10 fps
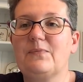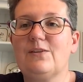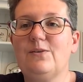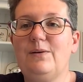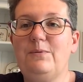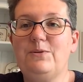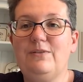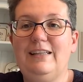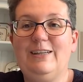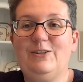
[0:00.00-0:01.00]
So it was
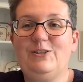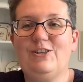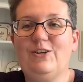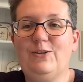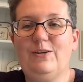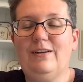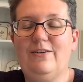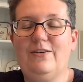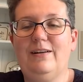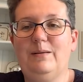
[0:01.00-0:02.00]
really good to
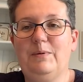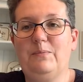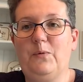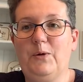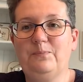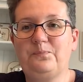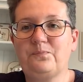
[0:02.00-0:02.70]
learn a little bit more